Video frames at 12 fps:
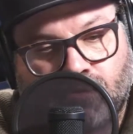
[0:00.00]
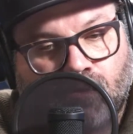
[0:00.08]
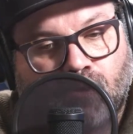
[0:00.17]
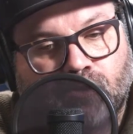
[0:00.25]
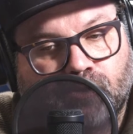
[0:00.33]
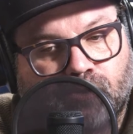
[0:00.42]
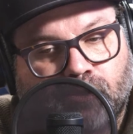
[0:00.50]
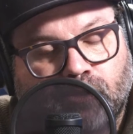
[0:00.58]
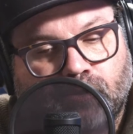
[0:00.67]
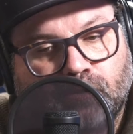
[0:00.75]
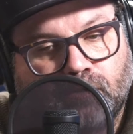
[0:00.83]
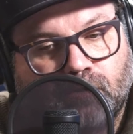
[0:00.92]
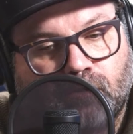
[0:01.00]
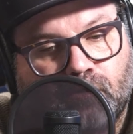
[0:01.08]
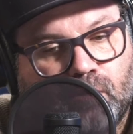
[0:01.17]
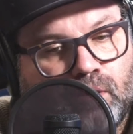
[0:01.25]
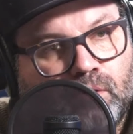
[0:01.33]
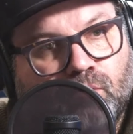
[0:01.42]
of Hall Street
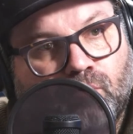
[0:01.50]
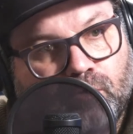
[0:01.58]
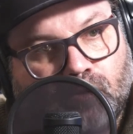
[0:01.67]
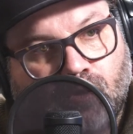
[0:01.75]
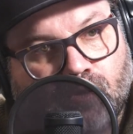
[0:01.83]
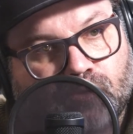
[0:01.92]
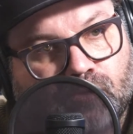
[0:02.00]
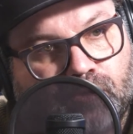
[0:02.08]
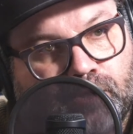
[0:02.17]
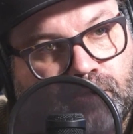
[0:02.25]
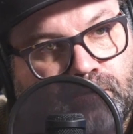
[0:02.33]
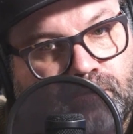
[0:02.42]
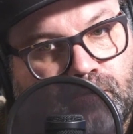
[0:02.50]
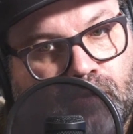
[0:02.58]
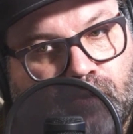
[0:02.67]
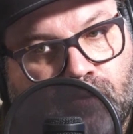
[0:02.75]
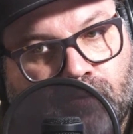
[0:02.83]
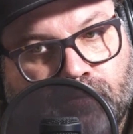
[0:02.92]
and north of Hall Street,
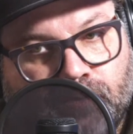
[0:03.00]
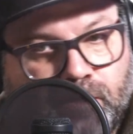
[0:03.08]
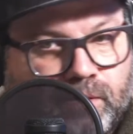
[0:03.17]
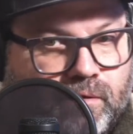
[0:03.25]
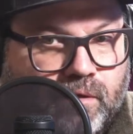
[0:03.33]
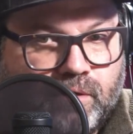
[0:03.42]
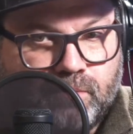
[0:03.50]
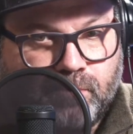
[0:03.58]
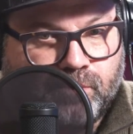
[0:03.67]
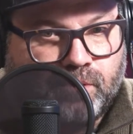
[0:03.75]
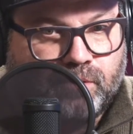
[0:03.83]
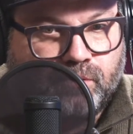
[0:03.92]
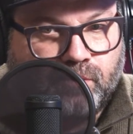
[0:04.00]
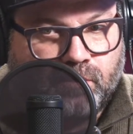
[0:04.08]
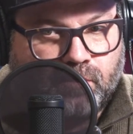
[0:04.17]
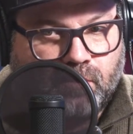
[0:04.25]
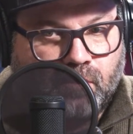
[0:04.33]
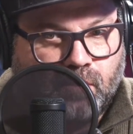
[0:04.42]
especially as
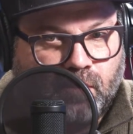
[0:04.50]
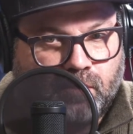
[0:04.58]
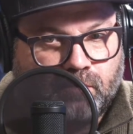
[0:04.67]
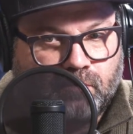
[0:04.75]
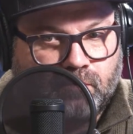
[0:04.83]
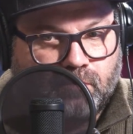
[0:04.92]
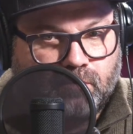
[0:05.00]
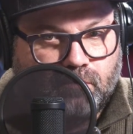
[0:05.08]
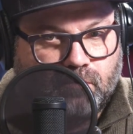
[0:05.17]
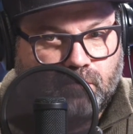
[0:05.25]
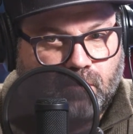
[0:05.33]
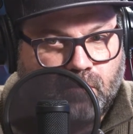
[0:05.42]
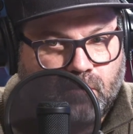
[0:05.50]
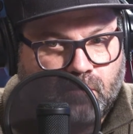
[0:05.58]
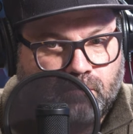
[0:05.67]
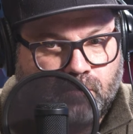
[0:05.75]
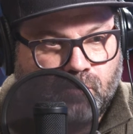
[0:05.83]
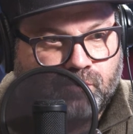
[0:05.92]
you align
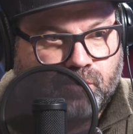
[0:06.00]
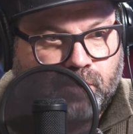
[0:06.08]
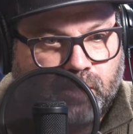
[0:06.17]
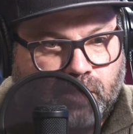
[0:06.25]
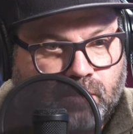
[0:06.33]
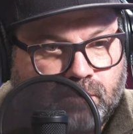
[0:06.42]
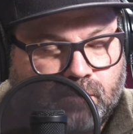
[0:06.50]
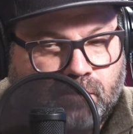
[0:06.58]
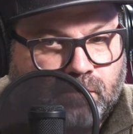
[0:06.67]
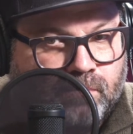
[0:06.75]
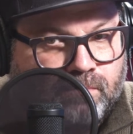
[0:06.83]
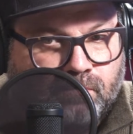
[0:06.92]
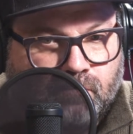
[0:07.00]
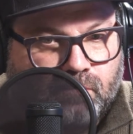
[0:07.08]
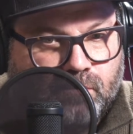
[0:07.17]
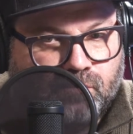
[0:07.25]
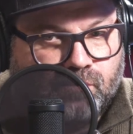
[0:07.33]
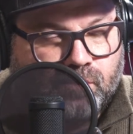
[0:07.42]
closer to east,
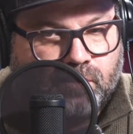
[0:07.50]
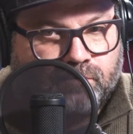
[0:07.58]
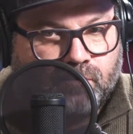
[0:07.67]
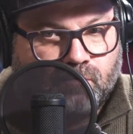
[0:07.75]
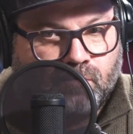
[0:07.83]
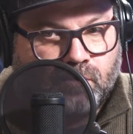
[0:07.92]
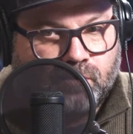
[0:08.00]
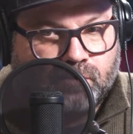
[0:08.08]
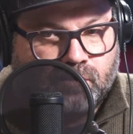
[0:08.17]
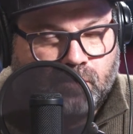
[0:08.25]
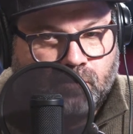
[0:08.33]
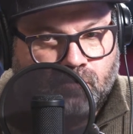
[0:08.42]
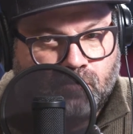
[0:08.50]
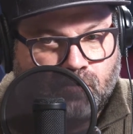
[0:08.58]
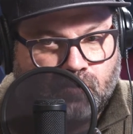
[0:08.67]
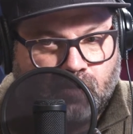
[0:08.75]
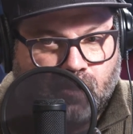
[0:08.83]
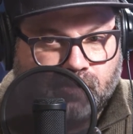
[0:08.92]
and those are different worlds. And you go
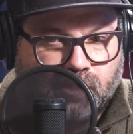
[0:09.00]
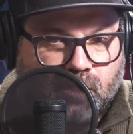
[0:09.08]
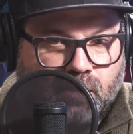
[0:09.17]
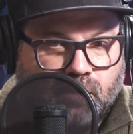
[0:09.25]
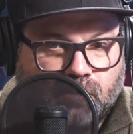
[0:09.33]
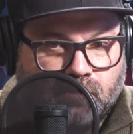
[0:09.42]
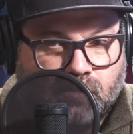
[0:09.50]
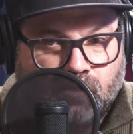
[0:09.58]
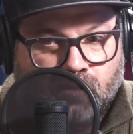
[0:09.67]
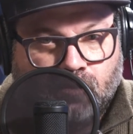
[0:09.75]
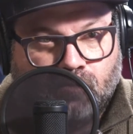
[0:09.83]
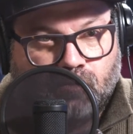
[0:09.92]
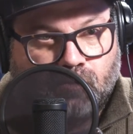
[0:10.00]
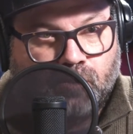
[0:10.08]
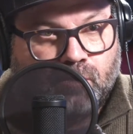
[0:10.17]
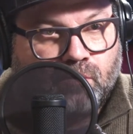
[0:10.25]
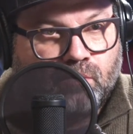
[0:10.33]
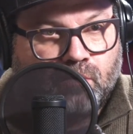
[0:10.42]
across Giddings, or
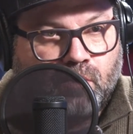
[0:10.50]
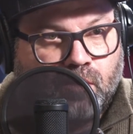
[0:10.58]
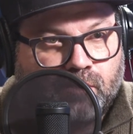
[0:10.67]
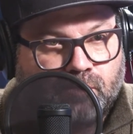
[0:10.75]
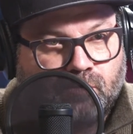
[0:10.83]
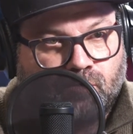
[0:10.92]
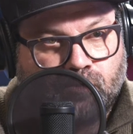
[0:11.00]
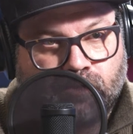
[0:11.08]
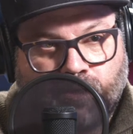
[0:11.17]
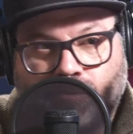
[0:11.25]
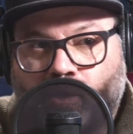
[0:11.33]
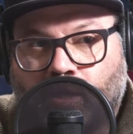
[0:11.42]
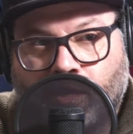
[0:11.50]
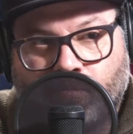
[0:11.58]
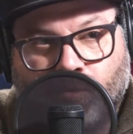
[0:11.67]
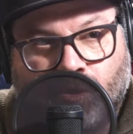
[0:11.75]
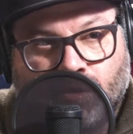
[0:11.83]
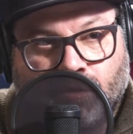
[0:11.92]
you go across towards MLK
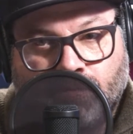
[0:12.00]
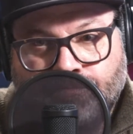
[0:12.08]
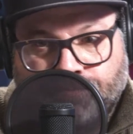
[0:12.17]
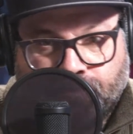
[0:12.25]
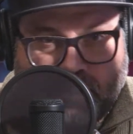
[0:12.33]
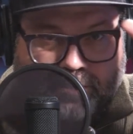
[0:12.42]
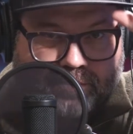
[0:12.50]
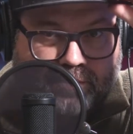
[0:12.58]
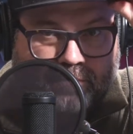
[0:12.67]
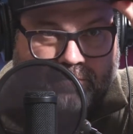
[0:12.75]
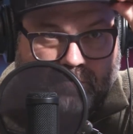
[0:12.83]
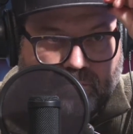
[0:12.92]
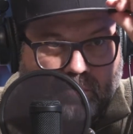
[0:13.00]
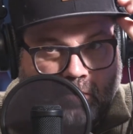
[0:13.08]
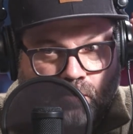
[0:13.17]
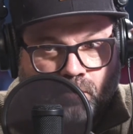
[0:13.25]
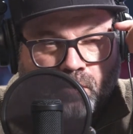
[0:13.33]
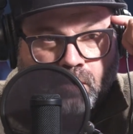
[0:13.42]
Park, it's a different
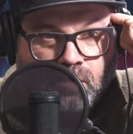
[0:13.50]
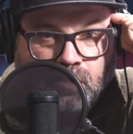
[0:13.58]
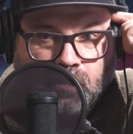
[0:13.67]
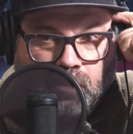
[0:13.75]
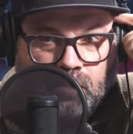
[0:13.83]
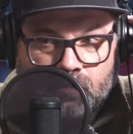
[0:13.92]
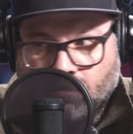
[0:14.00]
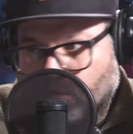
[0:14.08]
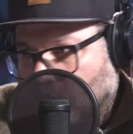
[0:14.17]
world, and